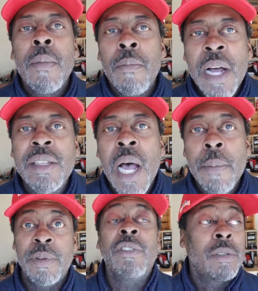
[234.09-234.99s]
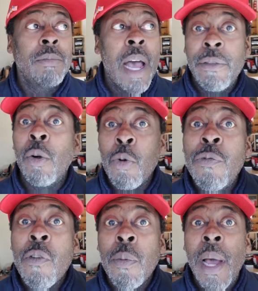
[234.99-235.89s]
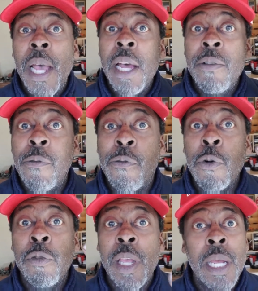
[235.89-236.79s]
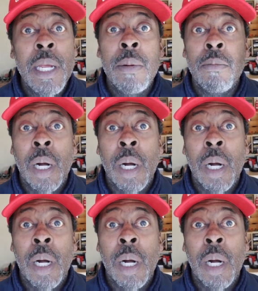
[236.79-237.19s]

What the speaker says: My top is having a roof over my head, food to eat,